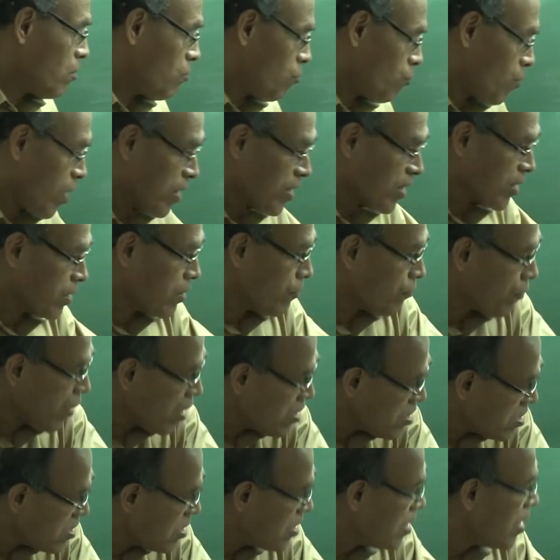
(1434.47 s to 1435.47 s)
one at the
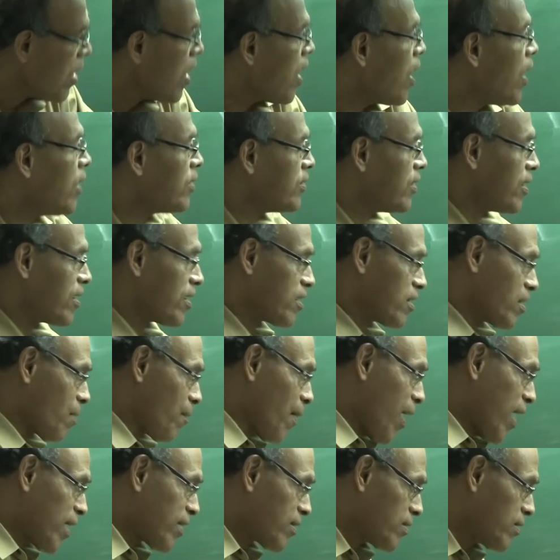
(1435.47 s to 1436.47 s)
front, other at the
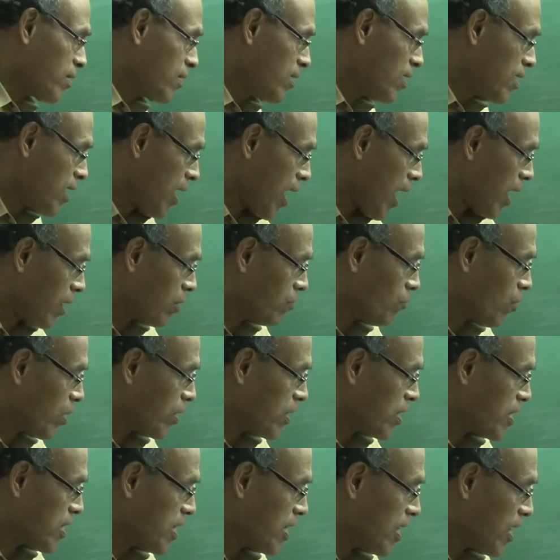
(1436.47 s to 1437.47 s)
back, and one
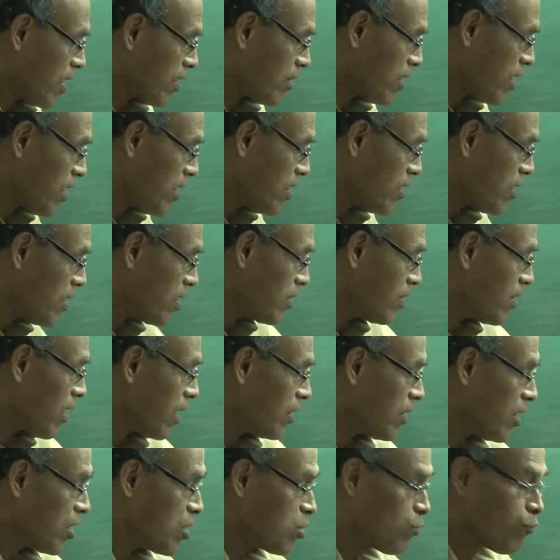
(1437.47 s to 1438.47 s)
is here third, the
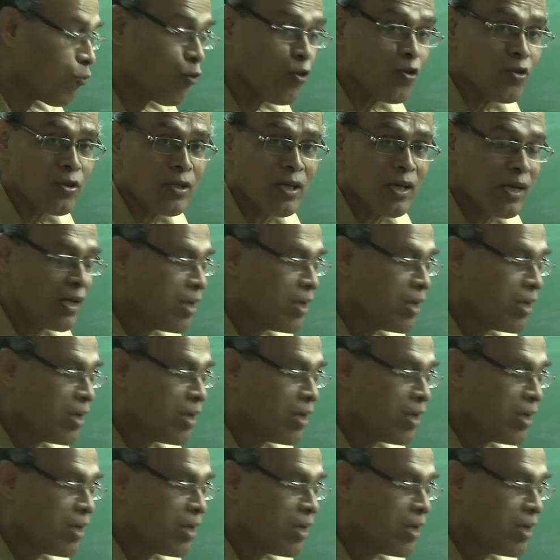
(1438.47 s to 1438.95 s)
other is fourth,